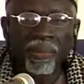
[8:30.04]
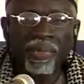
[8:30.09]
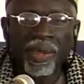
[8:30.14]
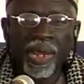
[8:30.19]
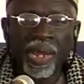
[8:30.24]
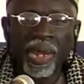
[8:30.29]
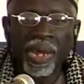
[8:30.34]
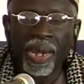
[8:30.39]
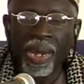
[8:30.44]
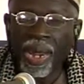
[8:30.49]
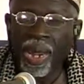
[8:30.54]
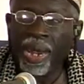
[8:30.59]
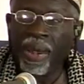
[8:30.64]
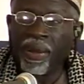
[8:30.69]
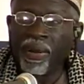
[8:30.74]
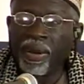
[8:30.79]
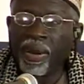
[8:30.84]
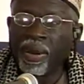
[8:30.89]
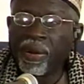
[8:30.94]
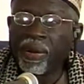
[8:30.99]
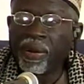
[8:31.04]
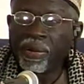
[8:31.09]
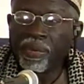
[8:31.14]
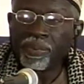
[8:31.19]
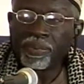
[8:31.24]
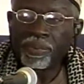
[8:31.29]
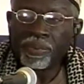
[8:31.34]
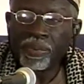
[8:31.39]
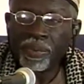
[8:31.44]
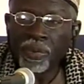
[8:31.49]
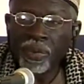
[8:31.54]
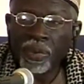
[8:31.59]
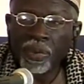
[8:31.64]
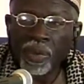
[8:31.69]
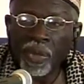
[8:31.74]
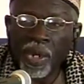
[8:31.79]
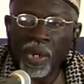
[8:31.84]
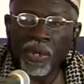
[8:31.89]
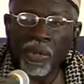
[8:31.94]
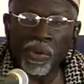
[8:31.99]
in the air here
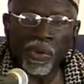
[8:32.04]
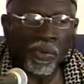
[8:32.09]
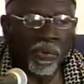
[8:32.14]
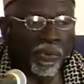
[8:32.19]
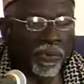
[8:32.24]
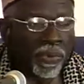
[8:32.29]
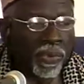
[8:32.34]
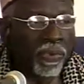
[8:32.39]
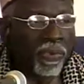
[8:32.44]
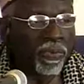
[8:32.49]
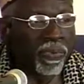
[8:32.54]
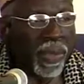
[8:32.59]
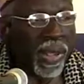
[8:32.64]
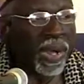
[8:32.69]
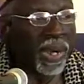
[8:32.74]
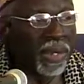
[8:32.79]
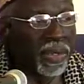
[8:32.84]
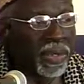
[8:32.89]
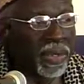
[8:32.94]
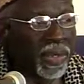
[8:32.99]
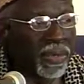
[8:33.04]
that you fellas